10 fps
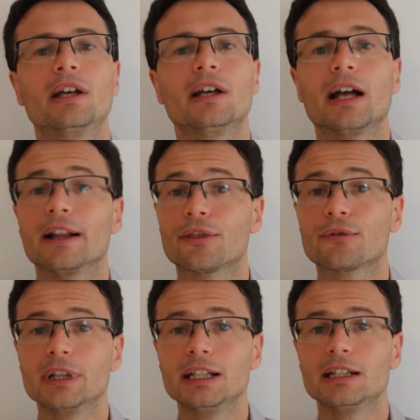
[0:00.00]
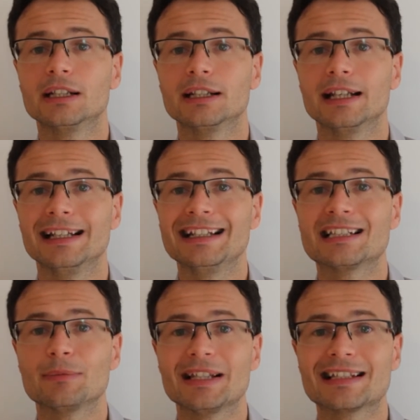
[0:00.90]
And three, it needs
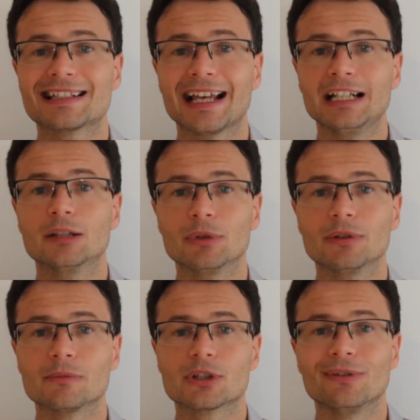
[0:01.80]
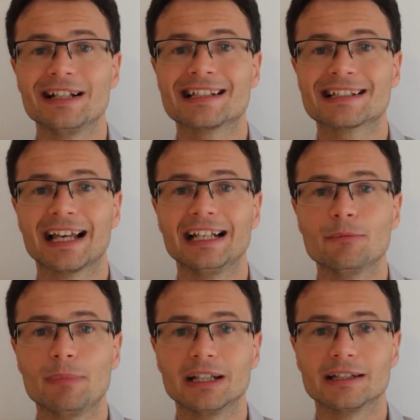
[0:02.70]
to be scalable, so it needs
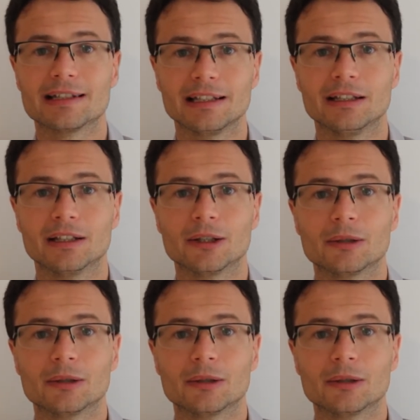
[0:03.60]
scalability.